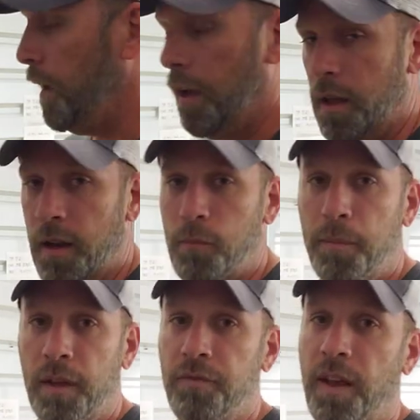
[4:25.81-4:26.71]
And I'm a
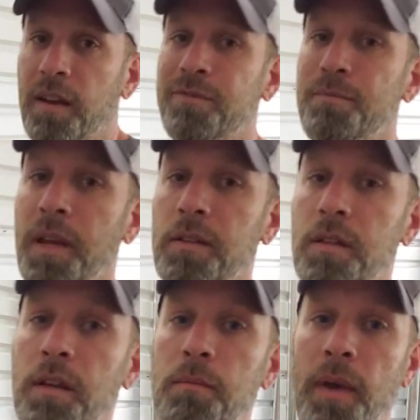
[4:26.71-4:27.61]
big fan of
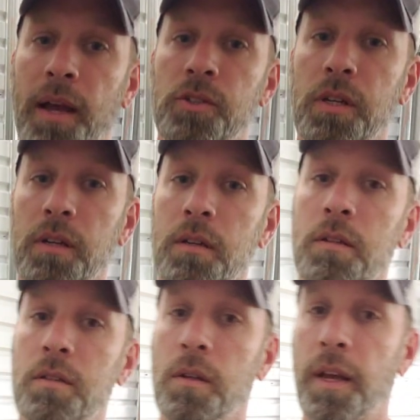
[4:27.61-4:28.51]
mixing and matching.
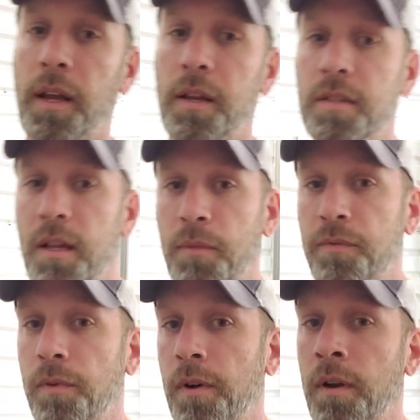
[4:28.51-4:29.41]
So like I said
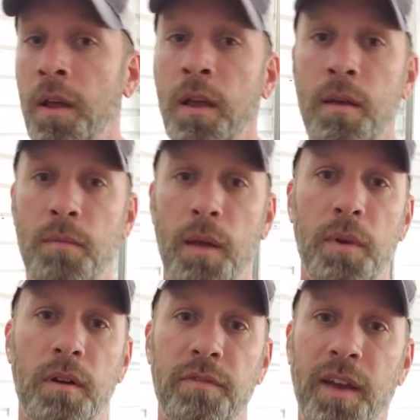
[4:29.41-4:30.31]
before, maybe
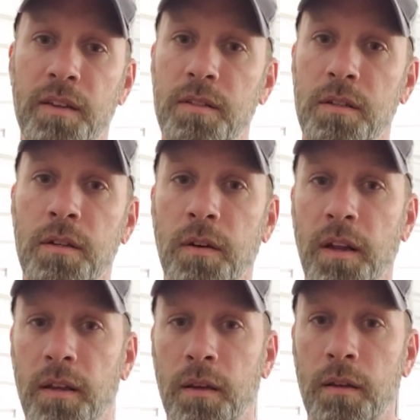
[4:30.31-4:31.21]
your vest is
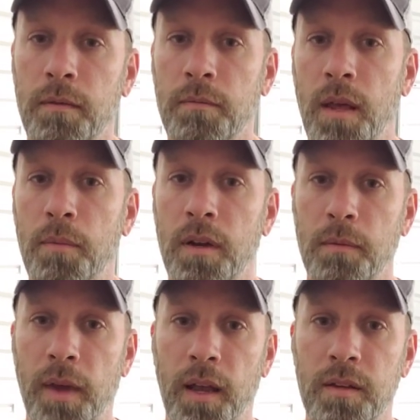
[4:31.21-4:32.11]
green, maybe your
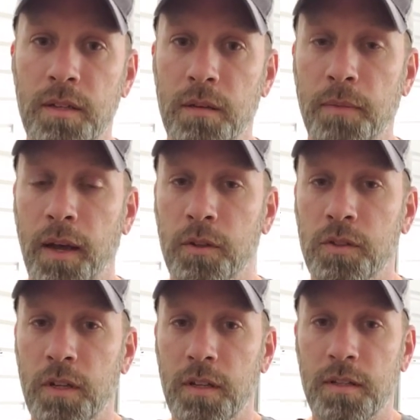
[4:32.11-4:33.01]
magazine
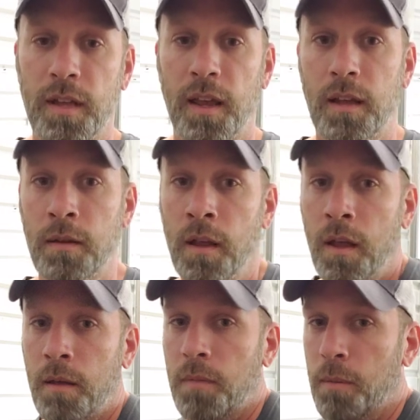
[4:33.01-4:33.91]
pouch is tan,
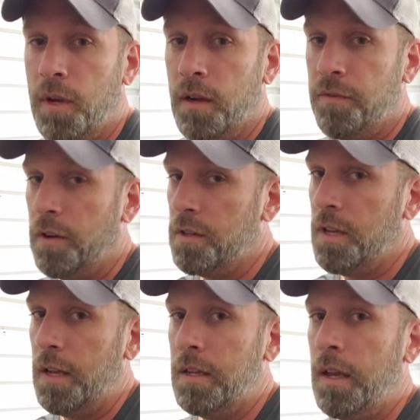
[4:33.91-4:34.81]
maybe your first
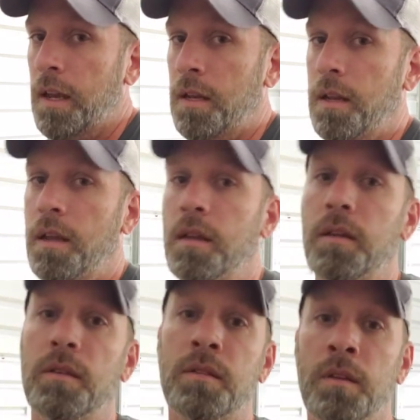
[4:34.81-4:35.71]
aid kit
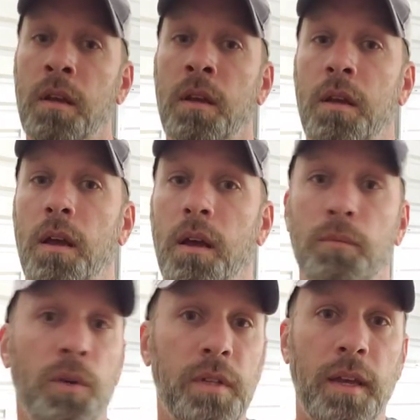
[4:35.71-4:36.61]
is
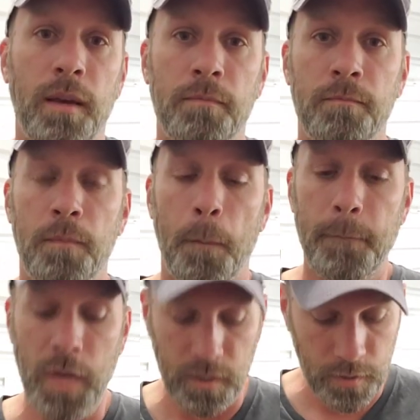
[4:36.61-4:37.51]
Multicam.
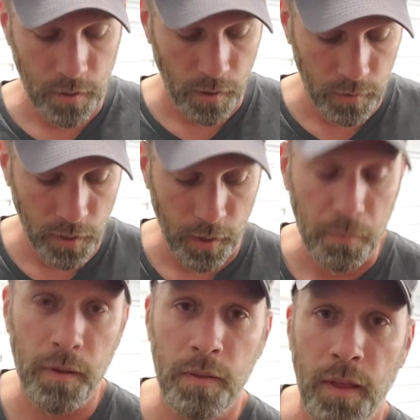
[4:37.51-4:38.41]
Mix it all
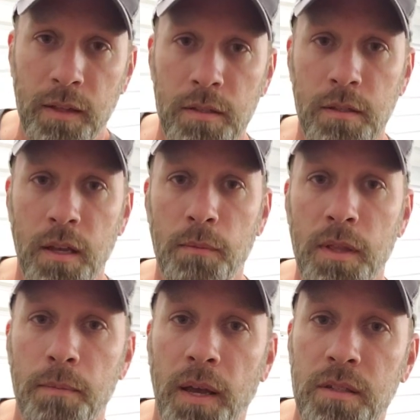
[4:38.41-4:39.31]
up. That's going to be
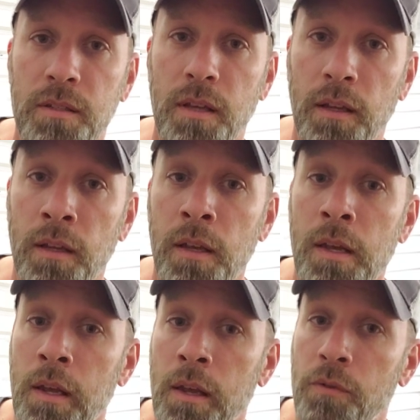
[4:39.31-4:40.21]
the best thing
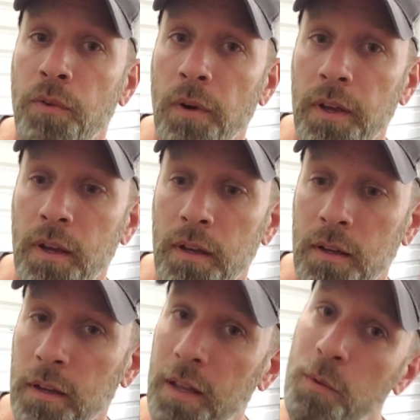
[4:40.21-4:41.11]
for you.
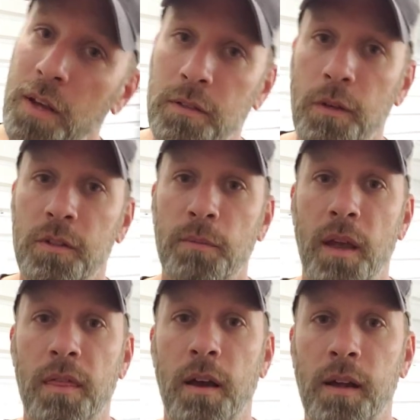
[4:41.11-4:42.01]
Anyways, those are my
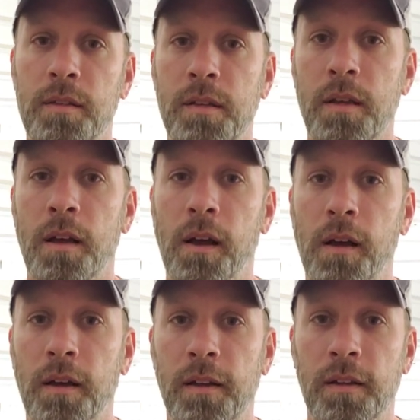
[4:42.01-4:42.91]
thoughts
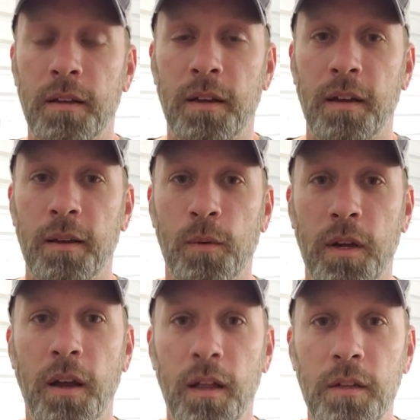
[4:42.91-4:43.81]
on
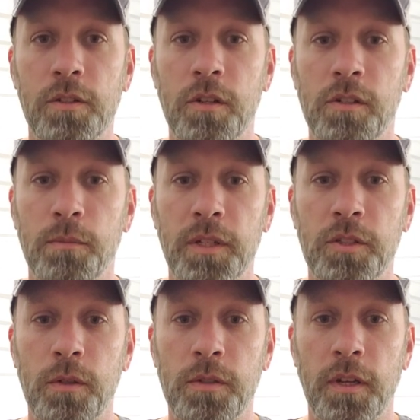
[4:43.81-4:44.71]
what colors you should be
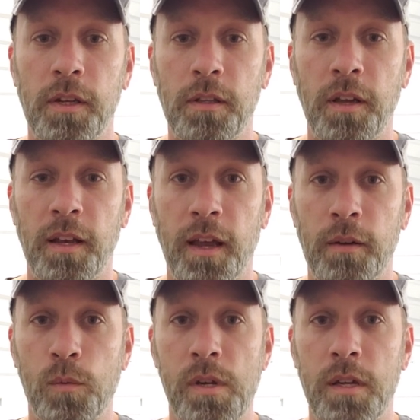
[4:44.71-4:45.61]
choosing and looking
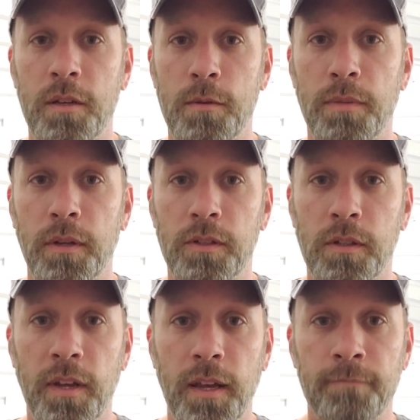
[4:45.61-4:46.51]
at when you build your
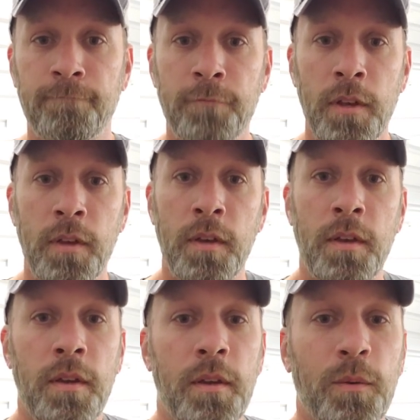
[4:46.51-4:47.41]
kit.
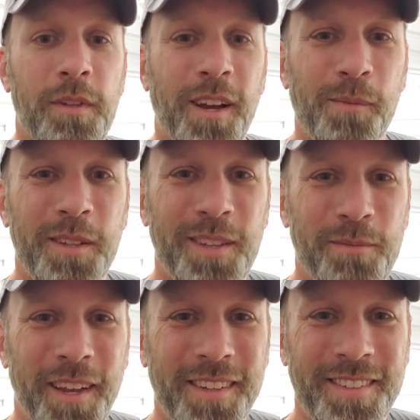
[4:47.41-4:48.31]
We'll talk about something
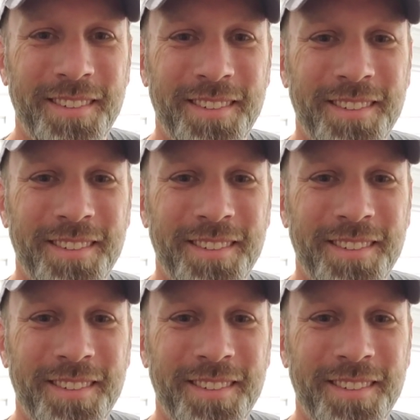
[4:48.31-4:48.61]
next.